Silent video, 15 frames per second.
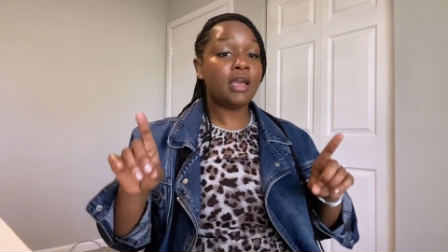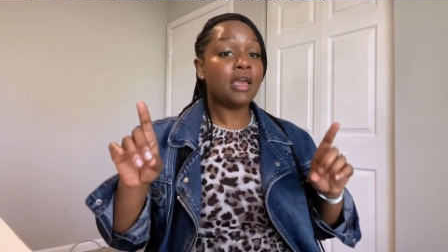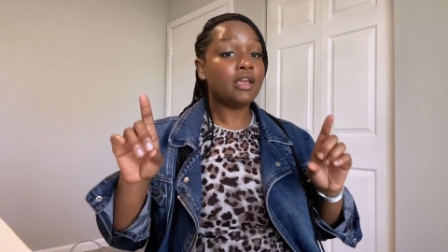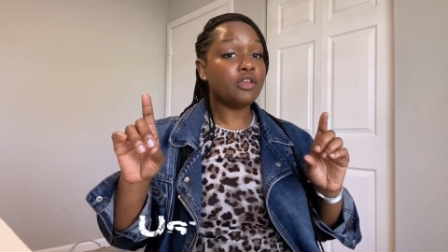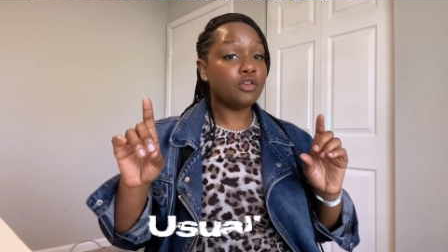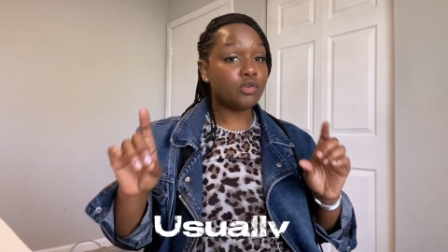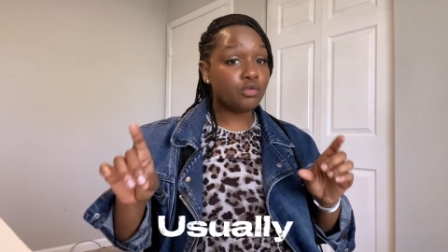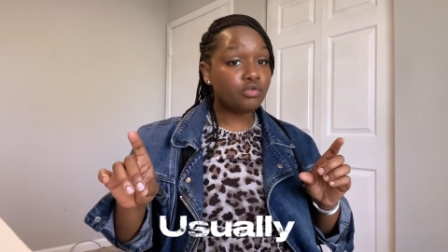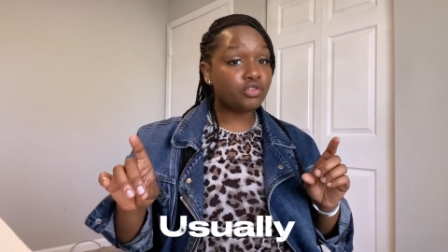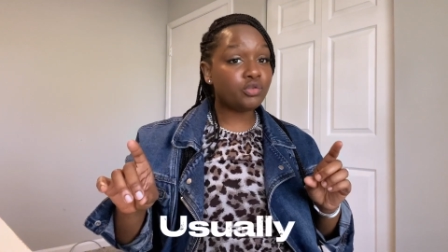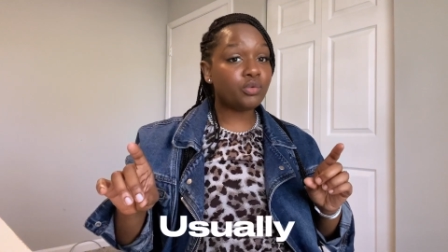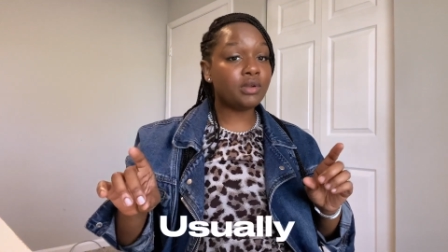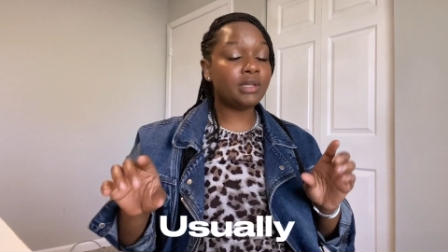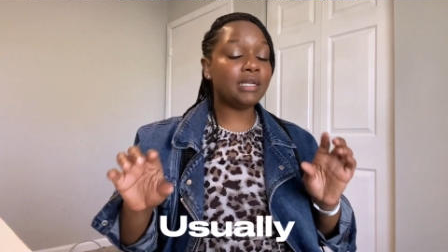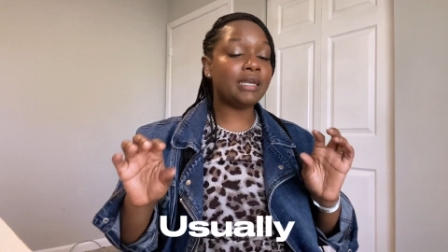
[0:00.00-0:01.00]

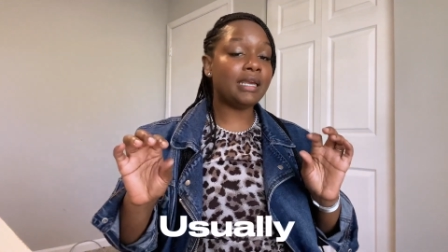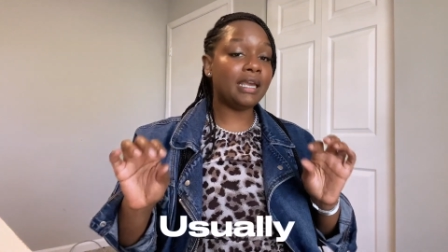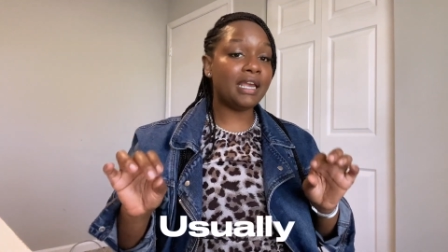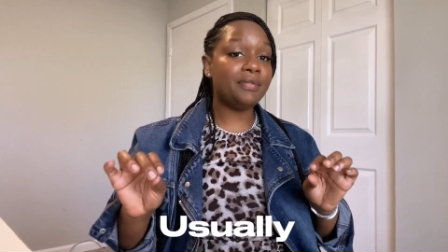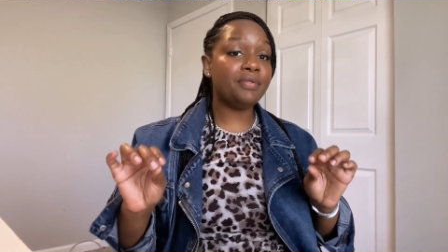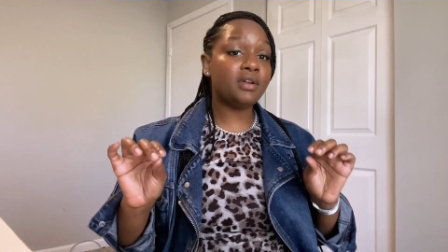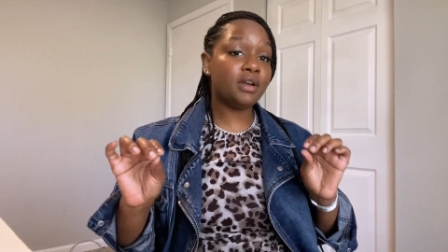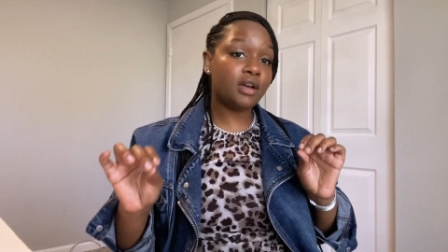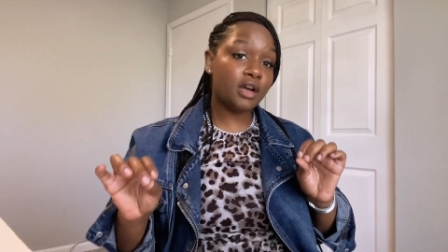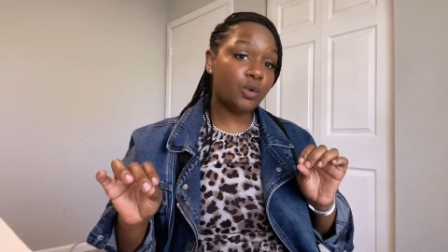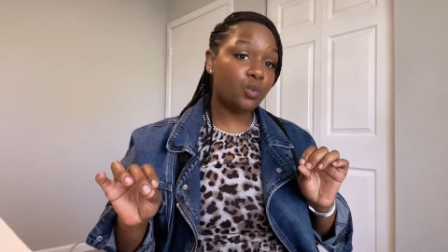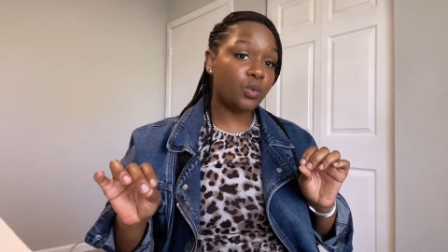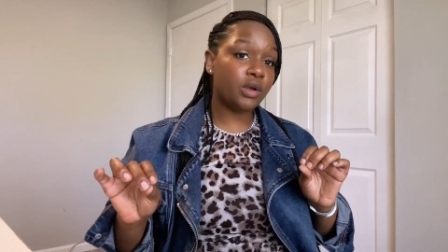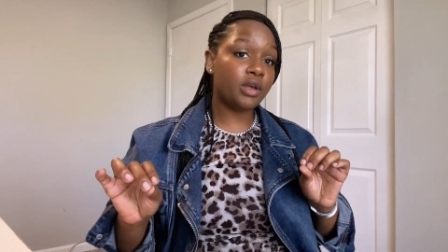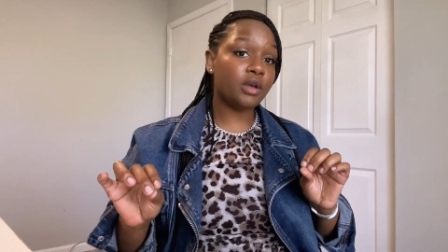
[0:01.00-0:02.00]
Usually in the
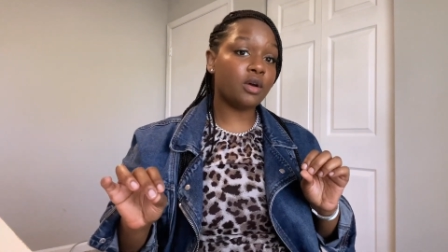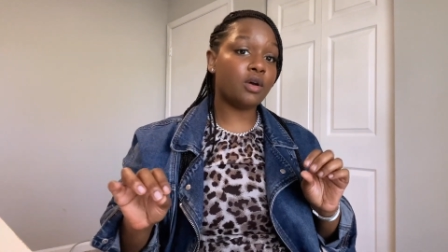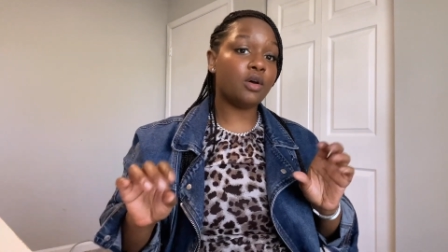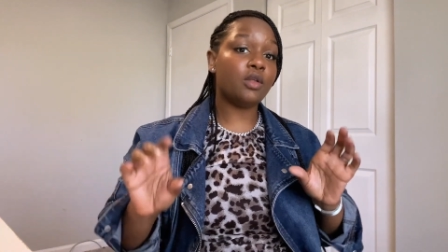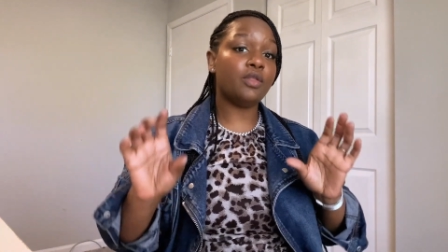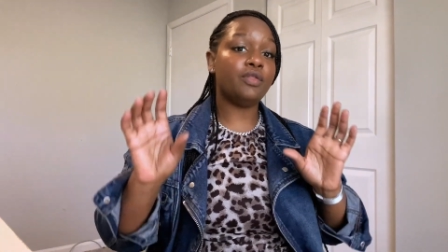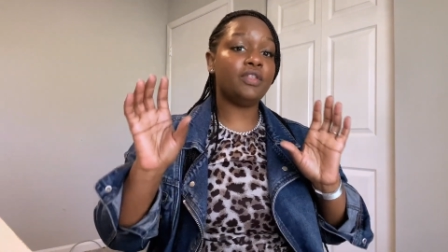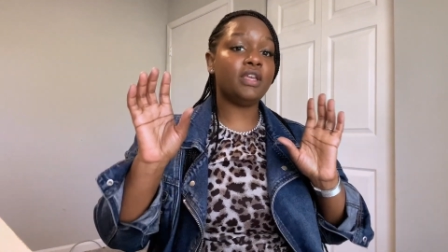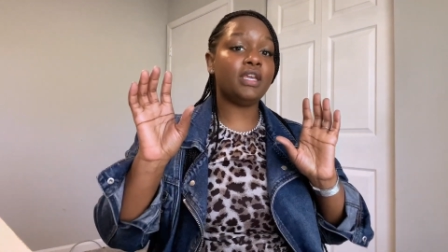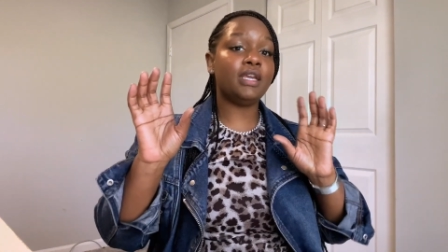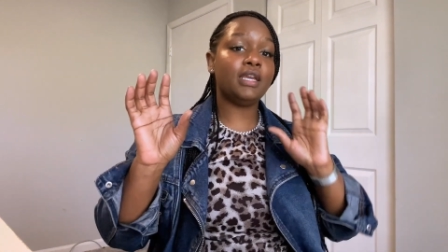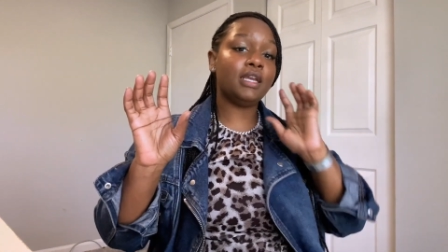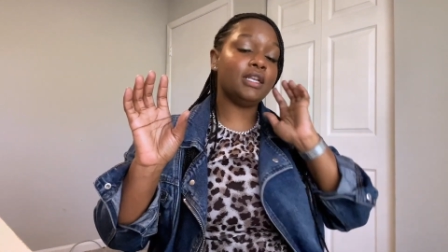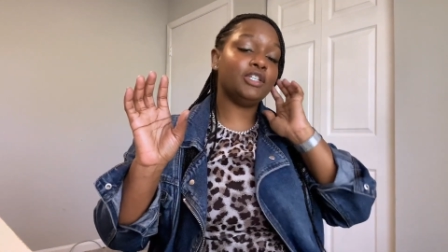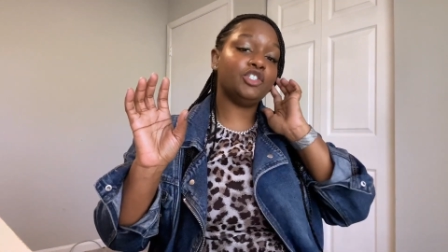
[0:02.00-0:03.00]
Goodwill,
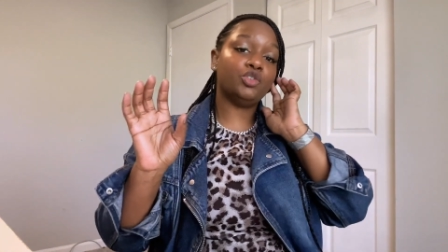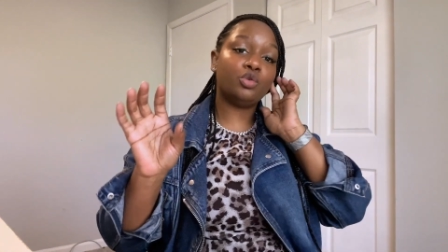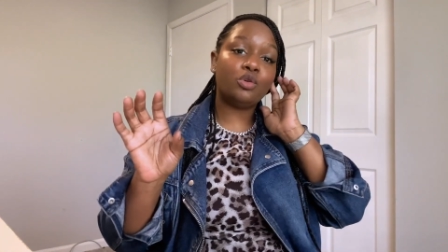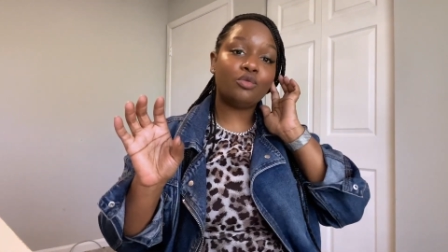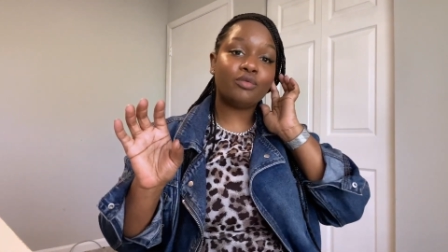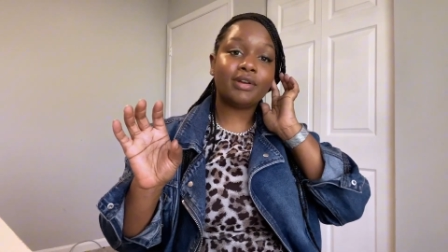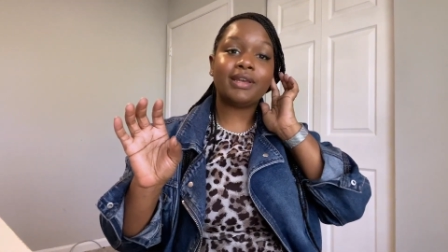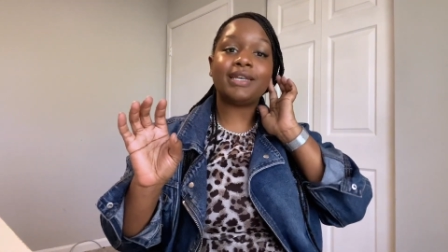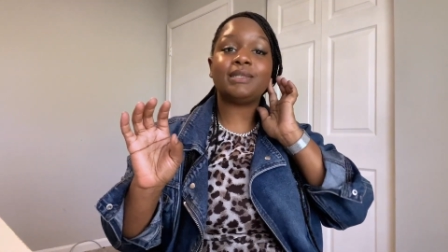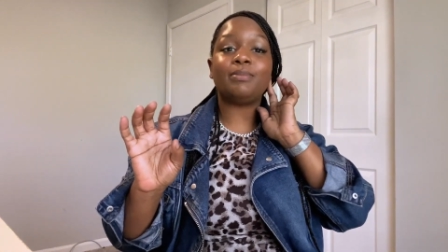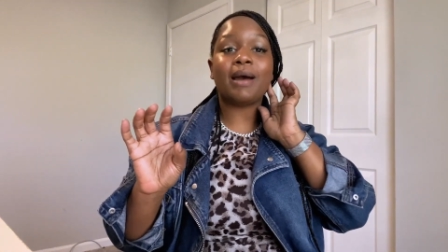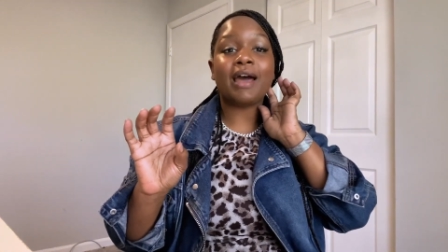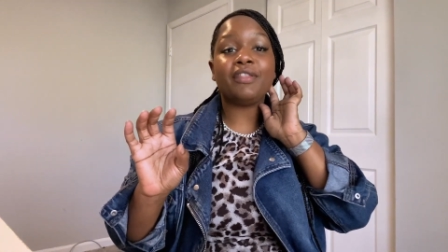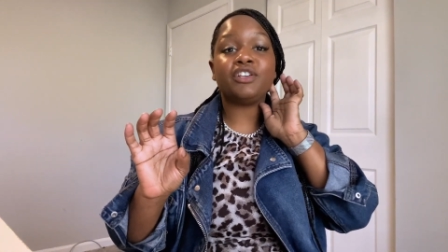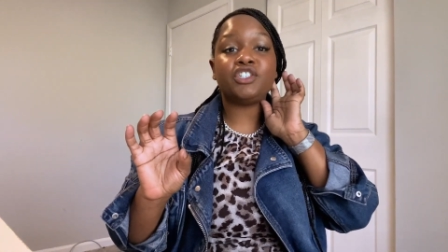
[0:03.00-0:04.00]
the jewelry is
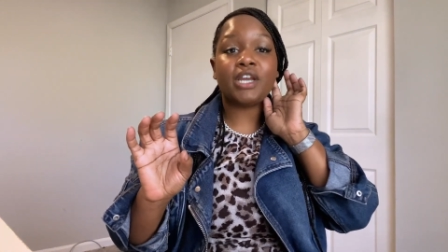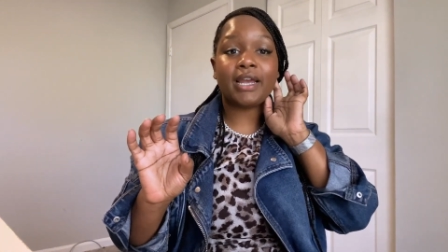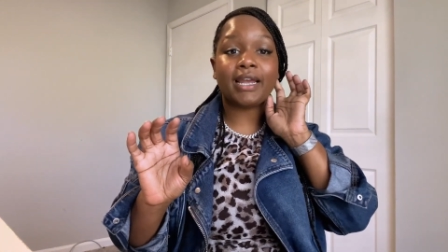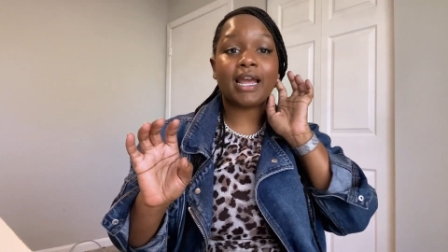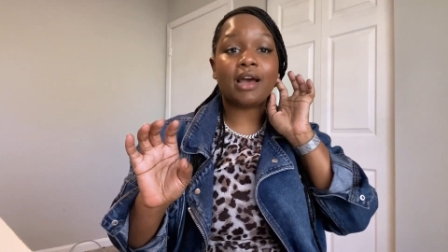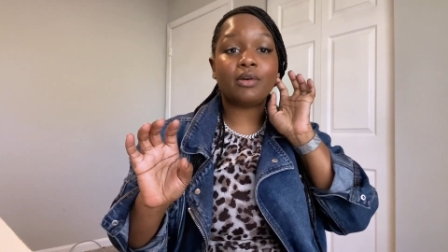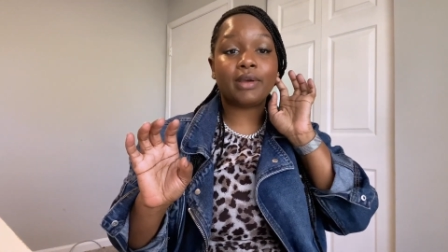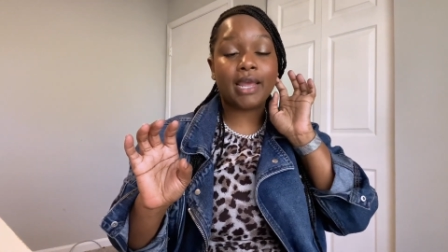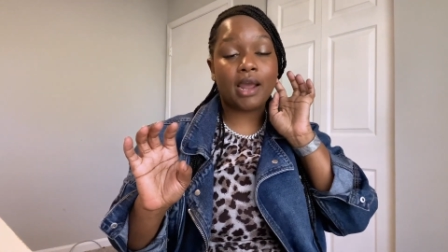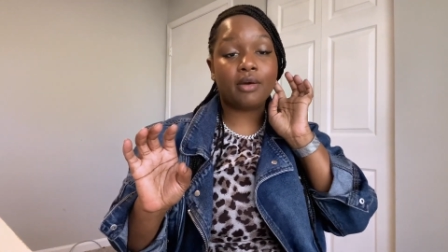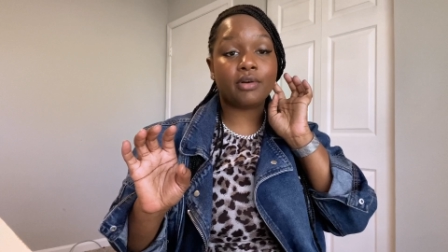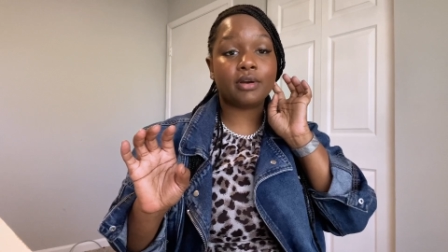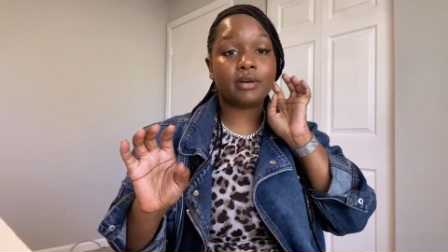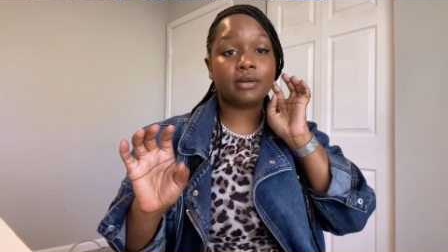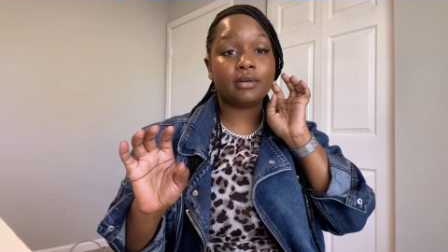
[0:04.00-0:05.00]
by the checkout
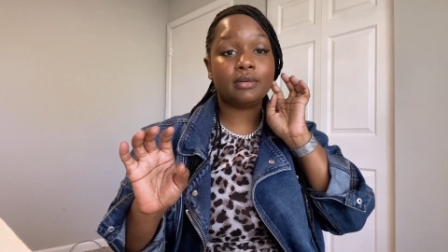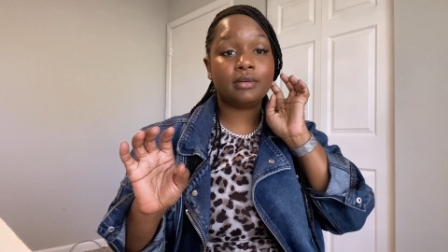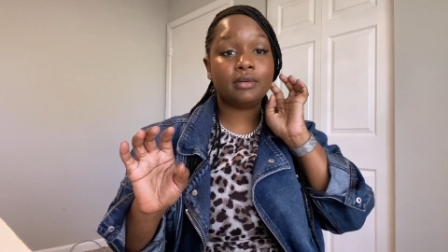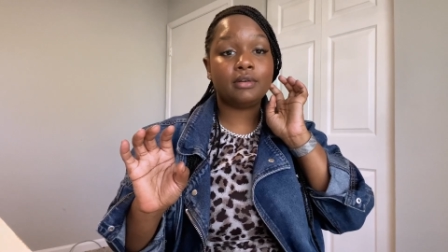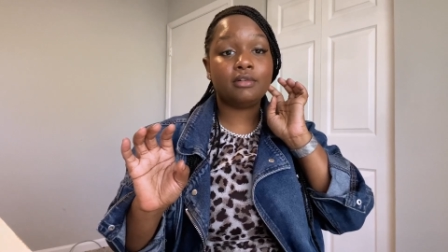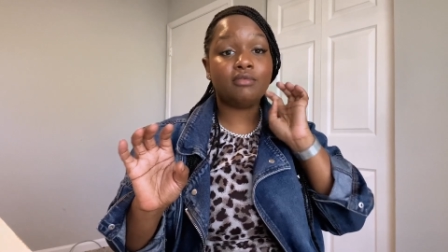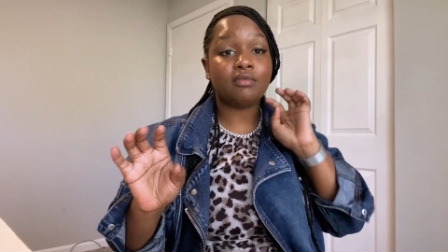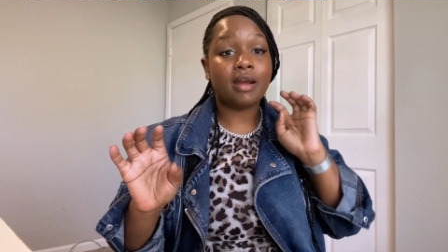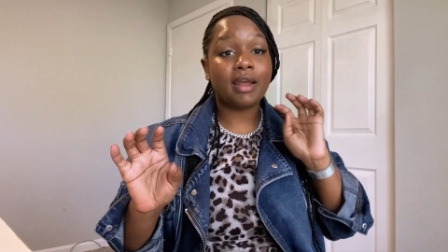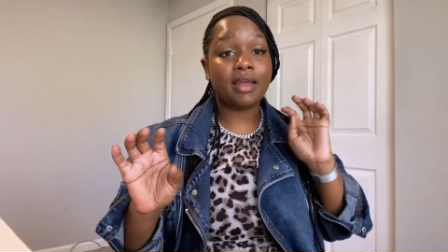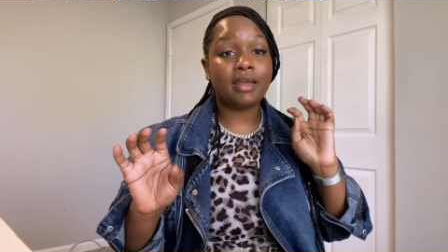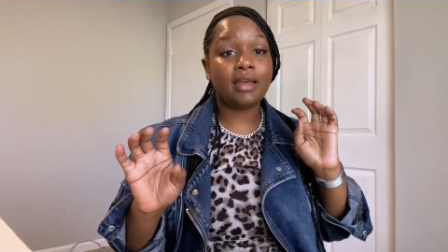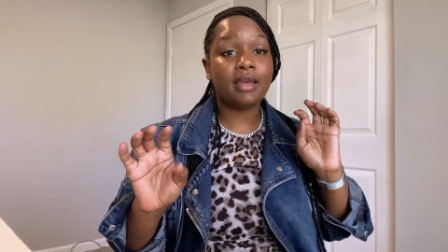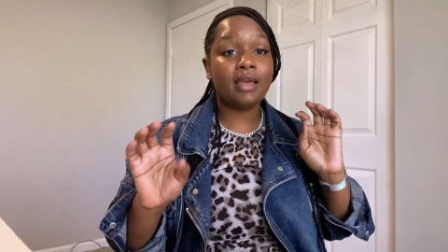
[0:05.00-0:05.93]
counter, right?